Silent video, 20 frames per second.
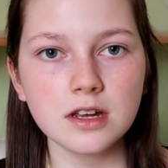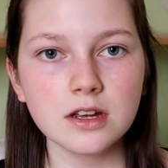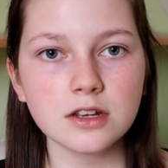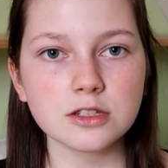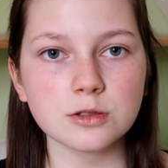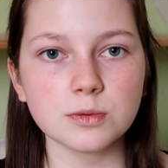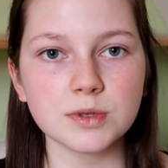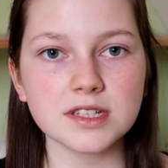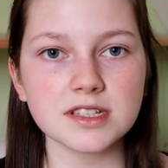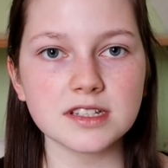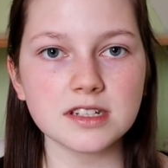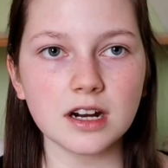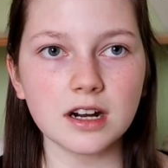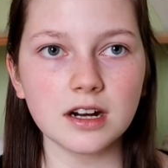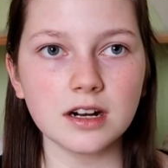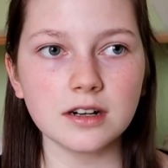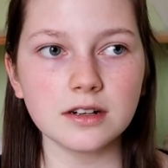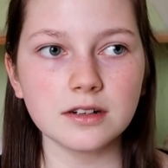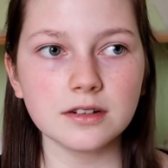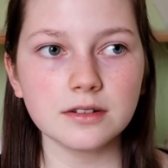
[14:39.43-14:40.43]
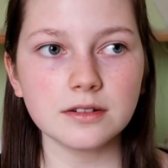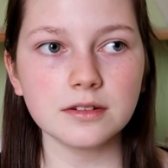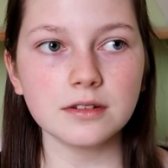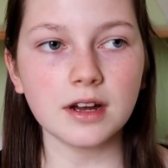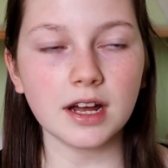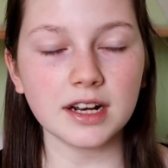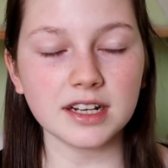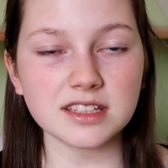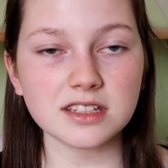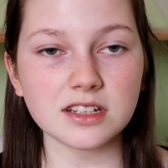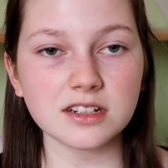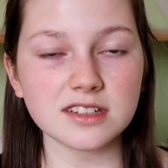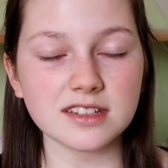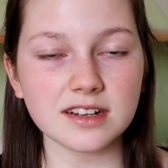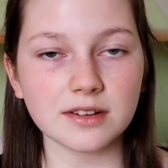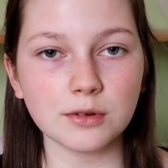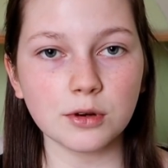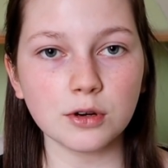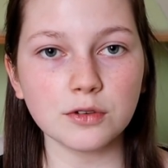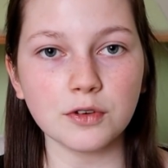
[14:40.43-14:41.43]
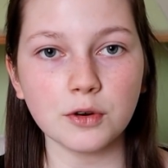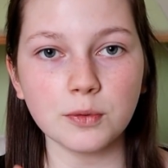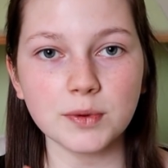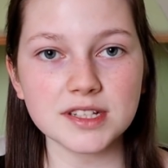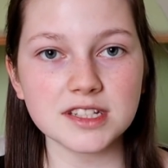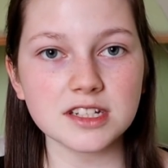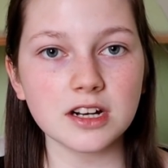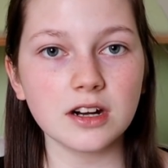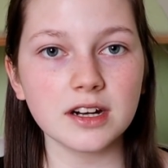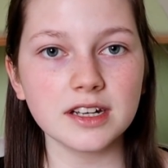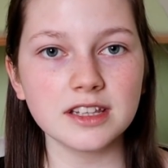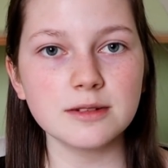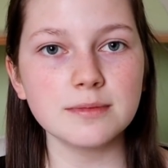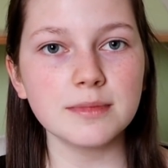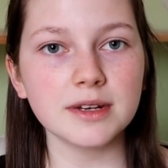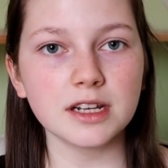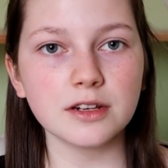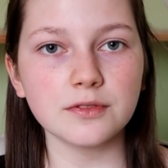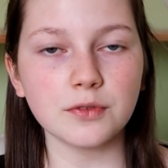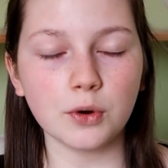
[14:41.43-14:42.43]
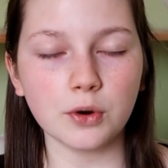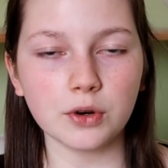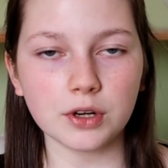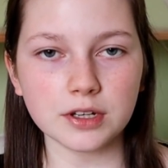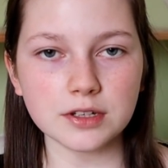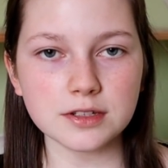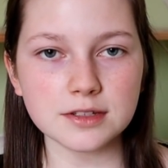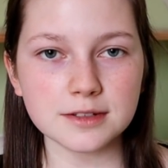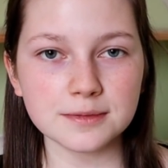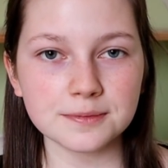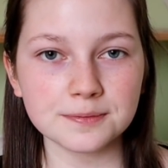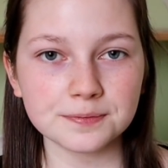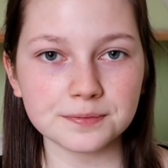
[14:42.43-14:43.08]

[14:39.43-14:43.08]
So we start, and it's going to sound awful, we start in the middle of August,